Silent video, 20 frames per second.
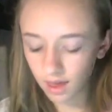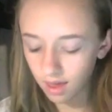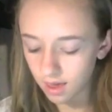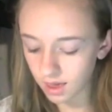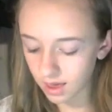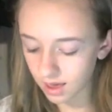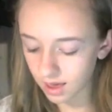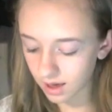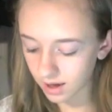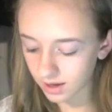
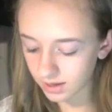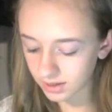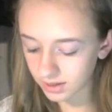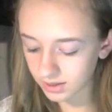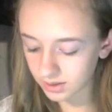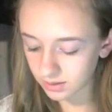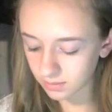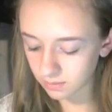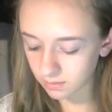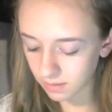
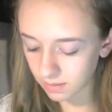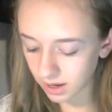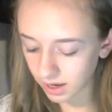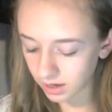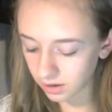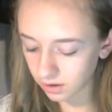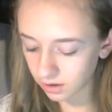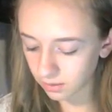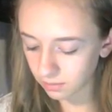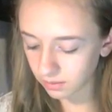And my
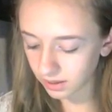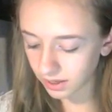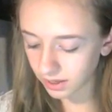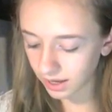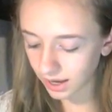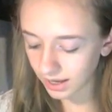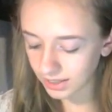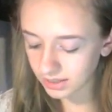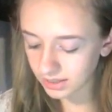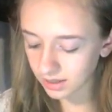Urban
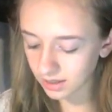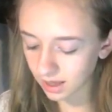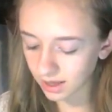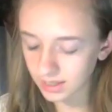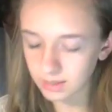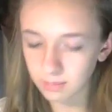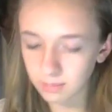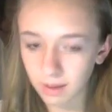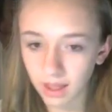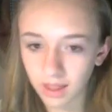Decay
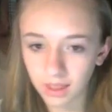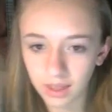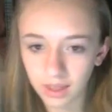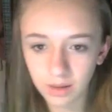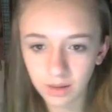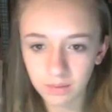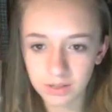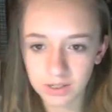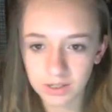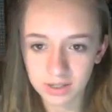Deluxe palette,
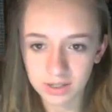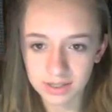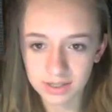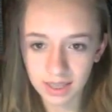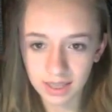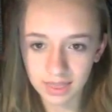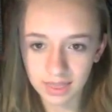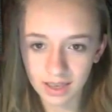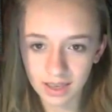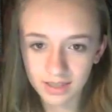which looks
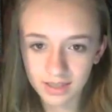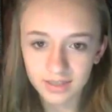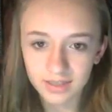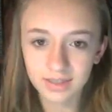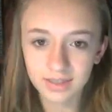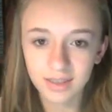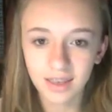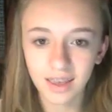like this.